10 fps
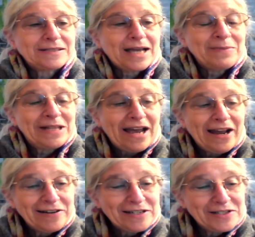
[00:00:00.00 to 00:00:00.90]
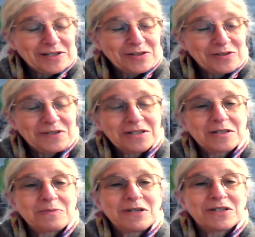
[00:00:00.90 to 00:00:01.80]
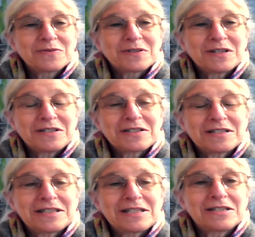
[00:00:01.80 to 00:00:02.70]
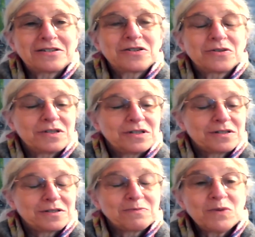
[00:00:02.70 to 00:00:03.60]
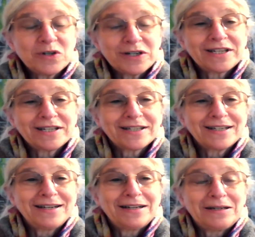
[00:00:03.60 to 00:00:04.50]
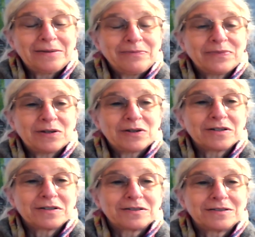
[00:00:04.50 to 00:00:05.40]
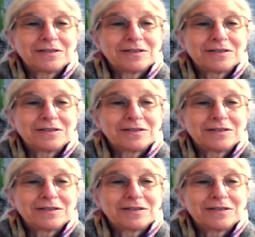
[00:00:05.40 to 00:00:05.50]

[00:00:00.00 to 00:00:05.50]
Kamala Harris's recent speech, which I just listened to this morning, um, her,